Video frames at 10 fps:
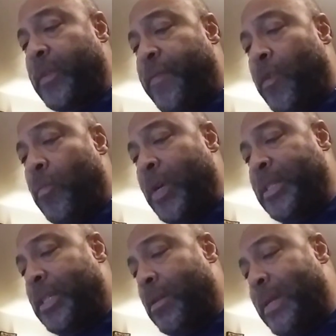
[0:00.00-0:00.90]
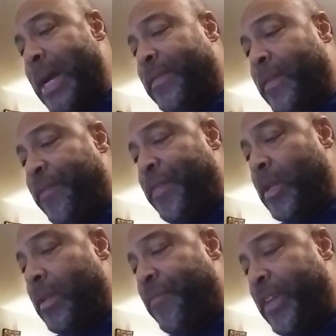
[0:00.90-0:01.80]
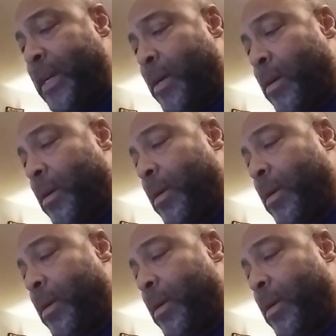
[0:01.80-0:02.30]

for once in your life to feel the vigor,